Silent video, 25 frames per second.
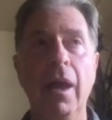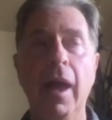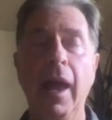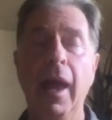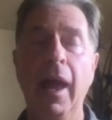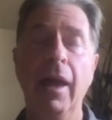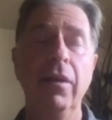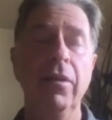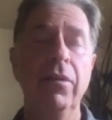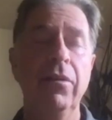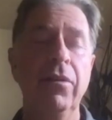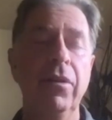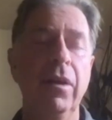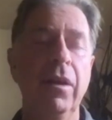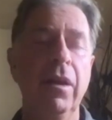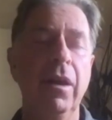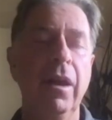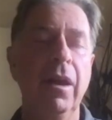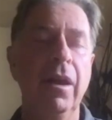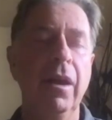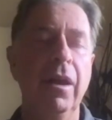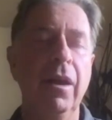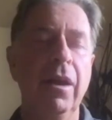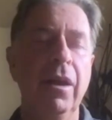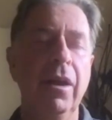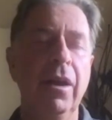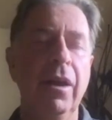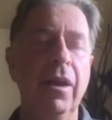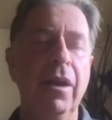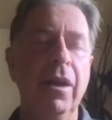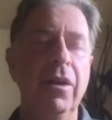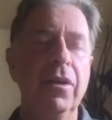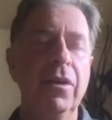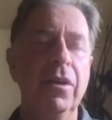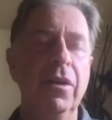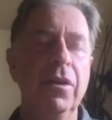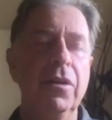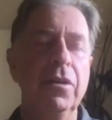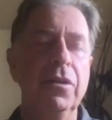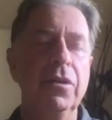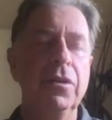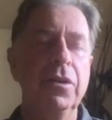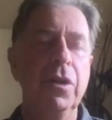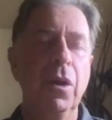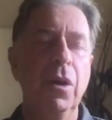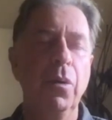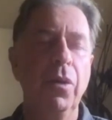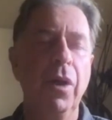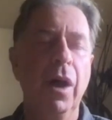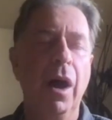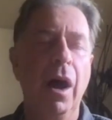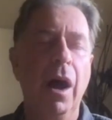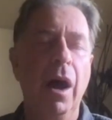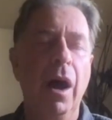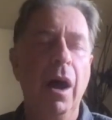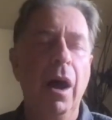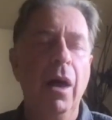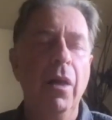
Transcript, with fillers: And so the